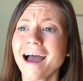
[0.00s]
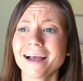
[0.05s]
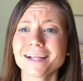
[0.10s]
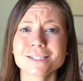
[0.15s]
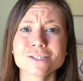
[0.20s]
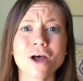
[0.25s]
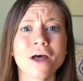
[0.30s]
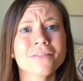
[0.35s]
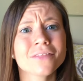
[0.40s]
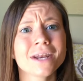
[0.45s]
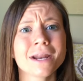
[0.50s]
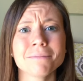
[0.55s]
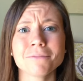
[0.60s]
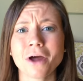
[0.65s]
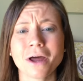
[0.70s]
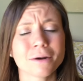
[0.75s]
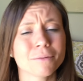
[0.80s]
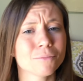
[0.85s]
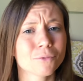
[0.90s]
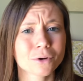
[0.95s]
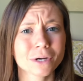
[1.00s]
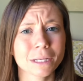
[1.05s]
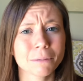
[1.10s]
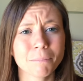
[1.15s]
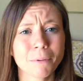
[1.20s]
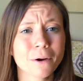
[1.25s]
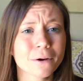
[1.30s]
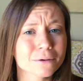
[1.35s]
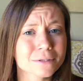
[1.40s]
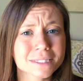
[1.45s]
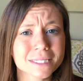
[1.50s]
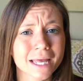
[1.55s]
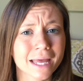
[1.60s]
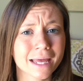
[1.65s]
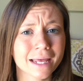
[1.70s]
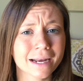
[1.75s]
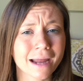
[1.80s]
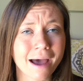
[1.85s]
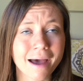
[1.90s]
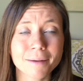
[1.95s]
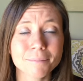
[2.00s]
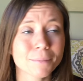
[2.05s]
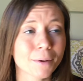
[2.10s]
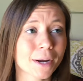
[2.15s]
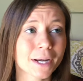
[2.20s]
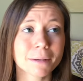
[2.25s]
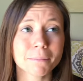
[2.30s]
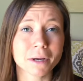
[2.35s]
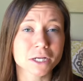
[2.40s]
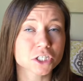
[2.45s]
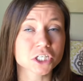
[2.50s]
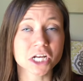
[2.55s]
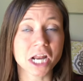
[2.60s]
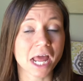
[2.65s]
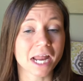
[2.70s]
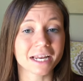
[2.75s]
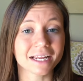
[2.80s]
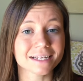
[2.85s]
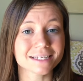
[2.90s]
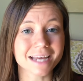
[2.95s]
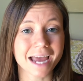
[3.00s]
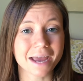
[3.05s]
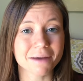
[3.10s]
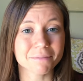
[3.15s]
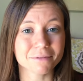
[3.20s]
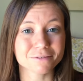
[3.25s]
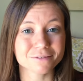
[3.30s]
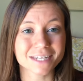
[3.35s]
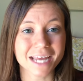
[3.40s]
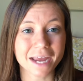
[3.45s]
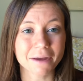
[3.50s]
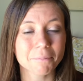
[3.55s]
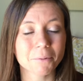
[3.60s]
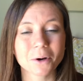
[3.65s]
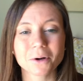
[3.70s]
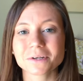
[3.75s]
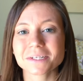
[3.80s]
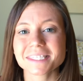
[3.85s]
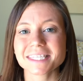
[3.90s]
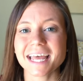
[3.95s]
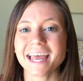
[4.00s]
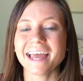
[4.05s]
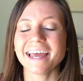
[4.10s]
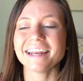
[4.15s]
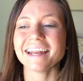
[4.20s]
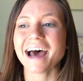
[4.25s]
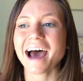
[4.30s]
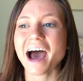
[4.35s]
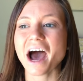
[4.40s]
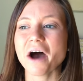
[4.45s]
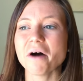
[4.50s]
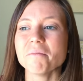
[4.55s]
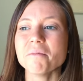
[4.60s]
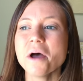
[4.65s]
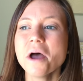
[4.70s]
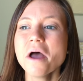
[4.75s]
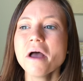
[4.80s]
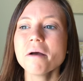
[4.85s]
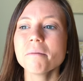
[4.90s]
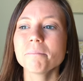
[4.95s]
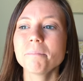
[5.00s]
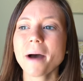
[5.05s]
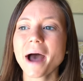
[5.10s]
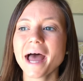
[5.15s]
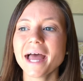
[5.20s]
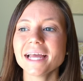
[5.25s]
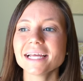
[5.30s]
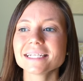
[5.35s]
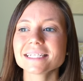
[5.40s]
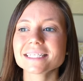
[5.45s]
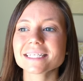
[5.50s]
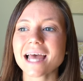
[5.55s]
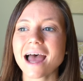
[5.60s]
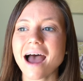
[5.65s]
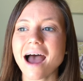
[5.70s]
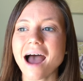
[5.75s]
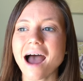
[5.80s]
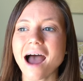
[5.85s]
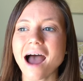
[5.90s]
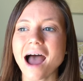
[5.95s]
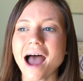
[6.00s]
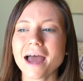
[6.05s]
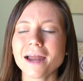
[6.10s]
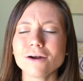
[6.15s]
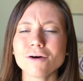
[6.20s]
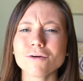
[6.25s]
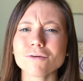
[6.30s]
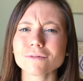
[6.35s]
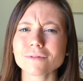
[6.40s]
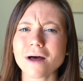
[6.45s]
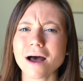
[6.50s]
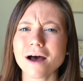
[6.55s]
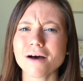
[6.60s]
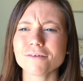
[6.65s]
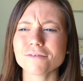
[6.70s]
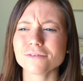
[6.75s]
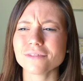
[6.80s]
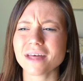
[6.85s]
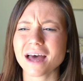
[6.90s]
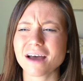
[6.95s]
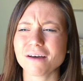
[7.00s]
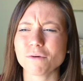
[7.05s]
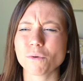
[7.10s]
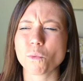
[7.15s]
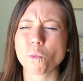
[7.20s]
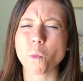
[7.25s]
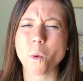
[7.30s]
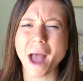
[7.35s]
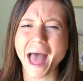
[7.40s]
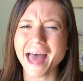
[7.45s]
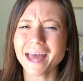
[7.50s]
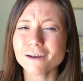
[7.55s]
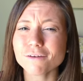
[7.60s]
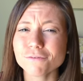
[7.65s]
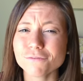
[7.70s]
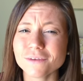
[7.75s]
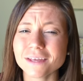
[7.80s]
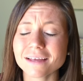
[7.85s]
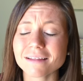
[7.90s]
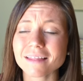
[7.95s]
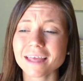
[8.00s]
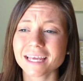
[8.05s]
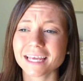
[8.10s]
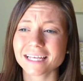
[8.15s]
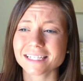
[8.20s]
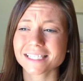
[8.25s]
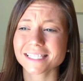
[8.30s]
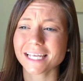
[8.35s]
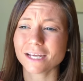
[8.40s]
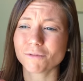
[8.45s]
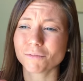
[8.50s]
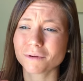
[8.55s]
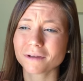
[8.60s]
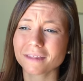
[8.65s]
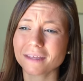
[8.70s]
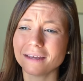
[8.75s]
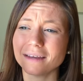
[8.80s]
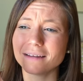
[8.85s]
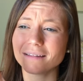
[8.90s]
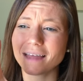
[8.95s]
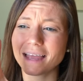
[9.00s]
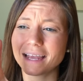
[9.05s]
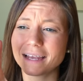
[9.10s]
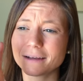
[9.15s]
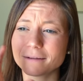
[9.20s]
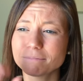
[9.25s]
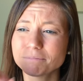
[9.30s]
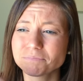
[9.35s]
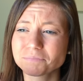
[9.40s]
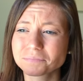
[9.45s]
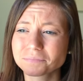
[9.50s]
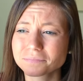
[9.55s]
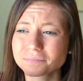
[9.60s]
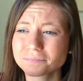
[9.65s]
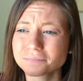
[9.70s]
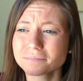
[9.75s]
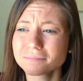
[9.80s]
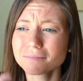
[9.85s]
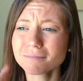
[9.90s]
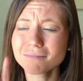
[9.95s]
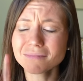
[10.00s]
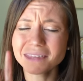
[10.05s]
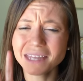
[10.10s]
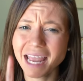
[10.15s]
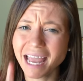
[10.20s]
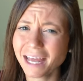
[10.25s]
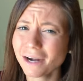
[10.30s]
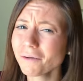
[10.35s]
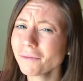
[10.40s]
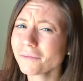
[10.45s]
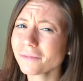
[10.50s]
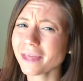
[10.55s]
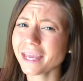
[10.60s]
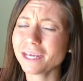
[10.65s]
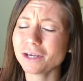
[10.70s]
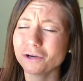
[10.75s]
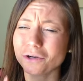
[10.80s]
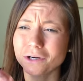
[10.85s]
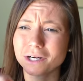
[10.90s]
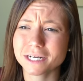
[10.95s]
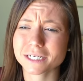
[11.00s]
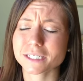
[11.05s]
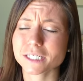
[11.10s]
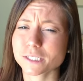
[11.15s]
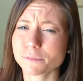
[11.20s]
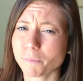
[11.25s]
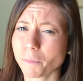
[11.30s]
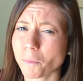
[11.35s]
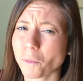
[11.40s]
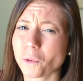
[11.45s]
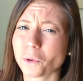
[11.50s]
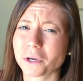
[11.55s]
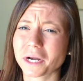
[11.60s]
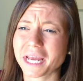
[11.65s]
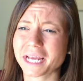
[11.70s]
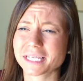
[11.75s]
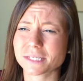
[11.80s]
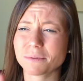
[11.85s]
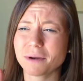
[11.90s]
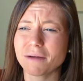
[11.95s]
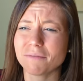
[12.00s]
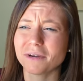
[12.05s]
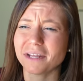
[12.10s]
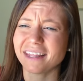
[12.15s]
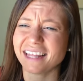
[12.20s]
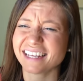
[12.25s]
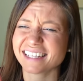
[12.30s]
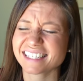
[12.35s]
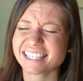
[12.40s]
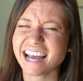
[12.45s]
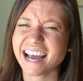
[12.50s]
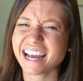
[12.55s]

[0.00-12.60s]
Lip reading: It's not that I'm not a morning person. I'm pretty much an any time of day person. But I don't love that wet feel. Like, it's like really like, I don't like crisp mornings when everything's